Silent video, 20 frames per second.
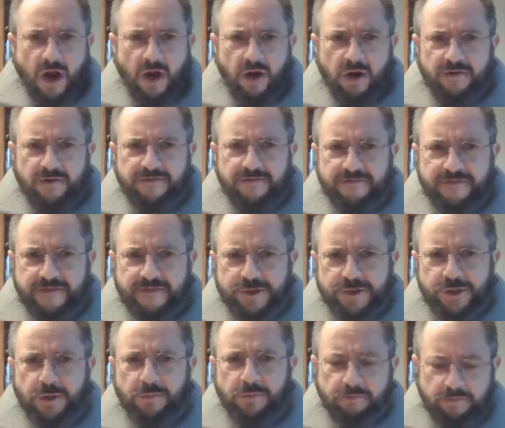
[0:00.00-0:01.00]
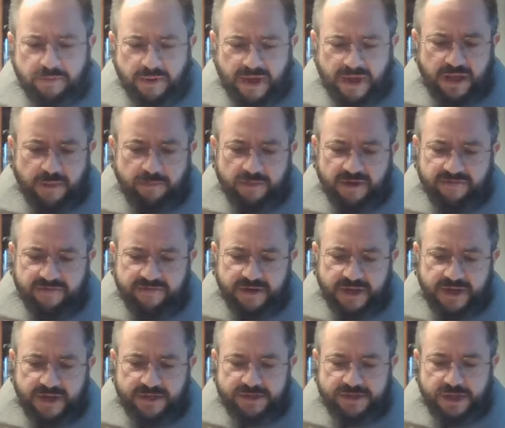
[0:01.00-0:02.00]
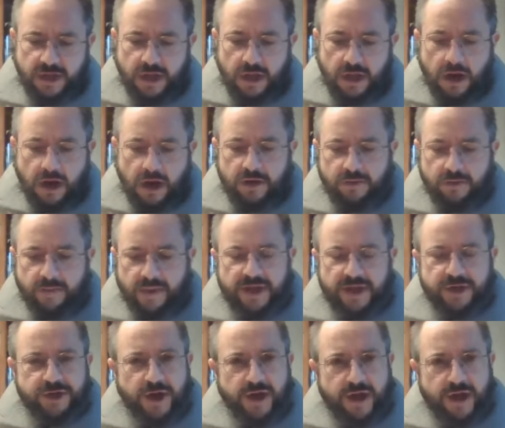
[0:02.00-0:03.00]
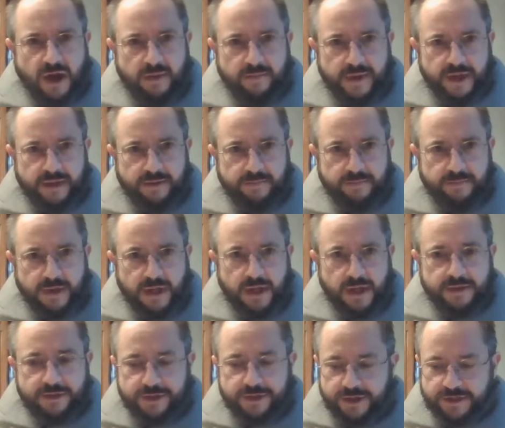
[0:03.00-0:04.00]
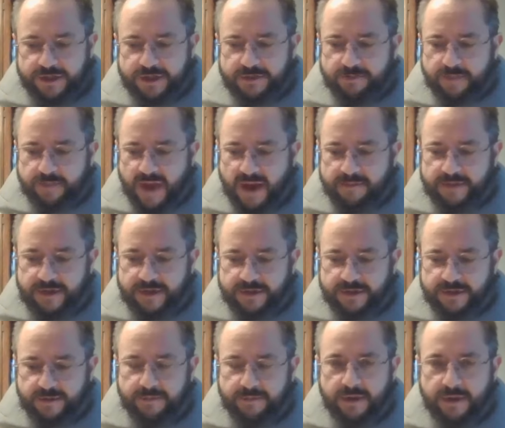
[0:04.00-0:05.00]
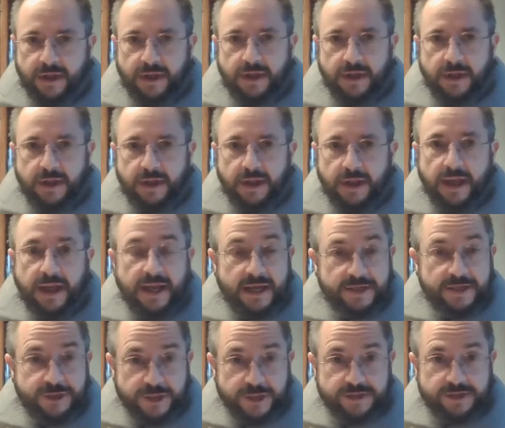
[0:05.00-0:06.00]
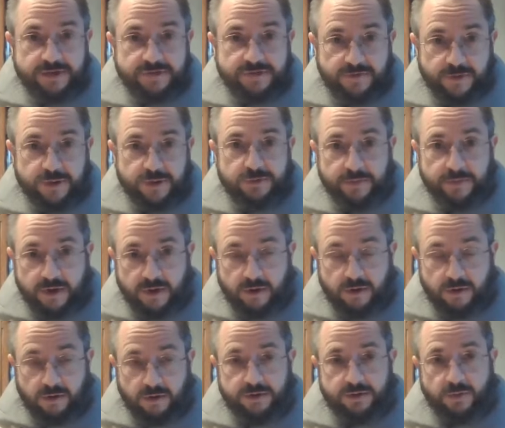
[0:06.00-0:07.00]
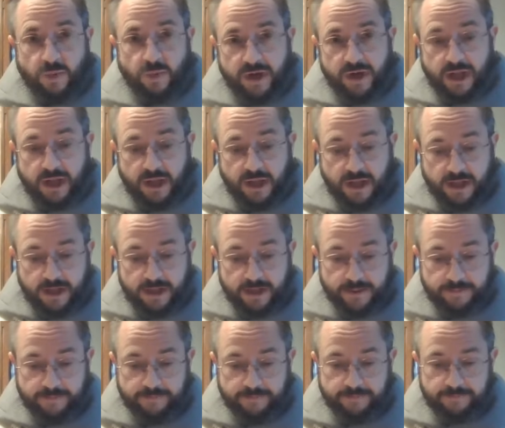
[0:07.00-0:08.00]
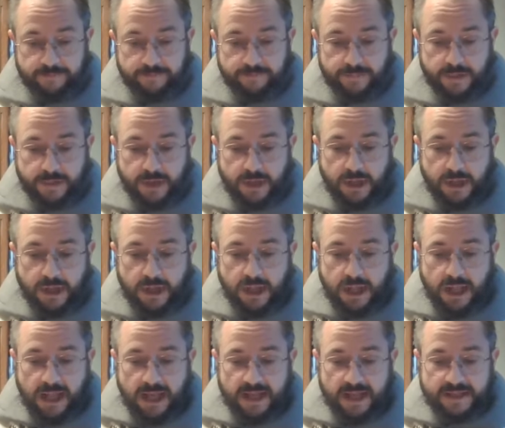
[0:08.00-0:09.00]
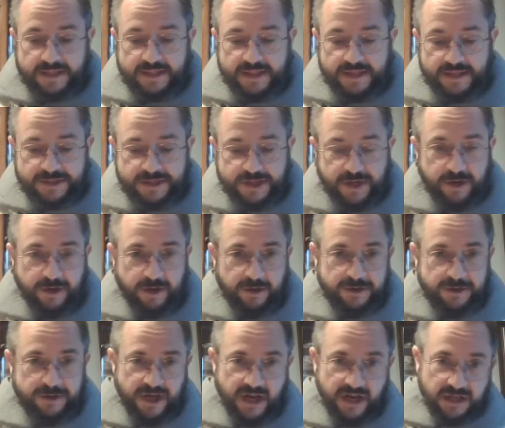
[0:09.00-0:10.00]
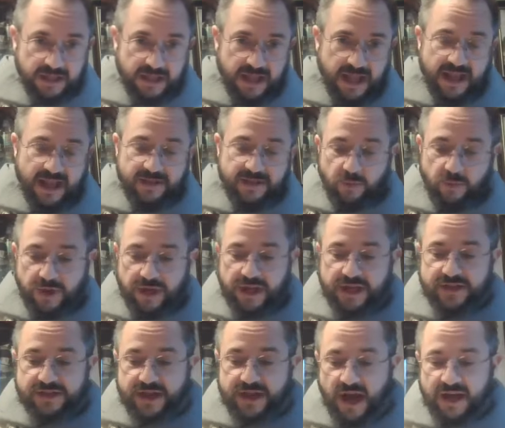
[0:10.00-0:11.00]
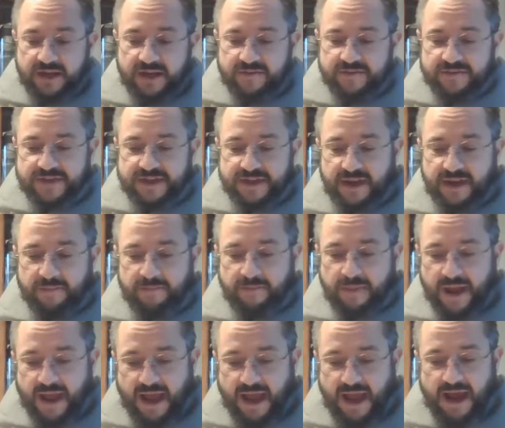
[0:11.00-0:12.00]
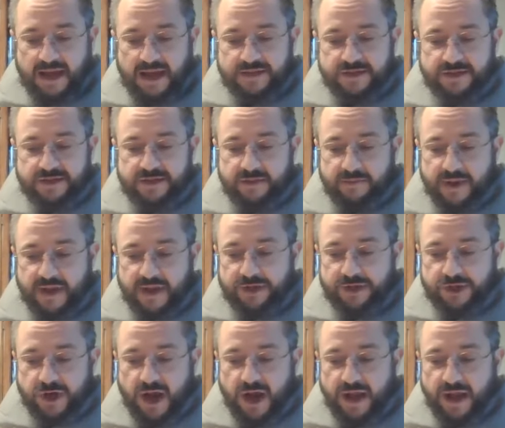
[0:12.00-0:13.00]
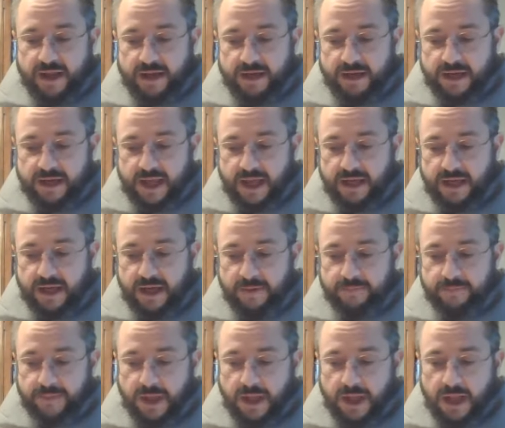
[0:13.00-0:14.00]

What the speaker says: Our official big epiphanies are the Magi coming, Jesus' baptism, and Jesus' first miracle at the wedding at Cana. And this year, cycle A, the readings kind of skip past the Magi and Cana.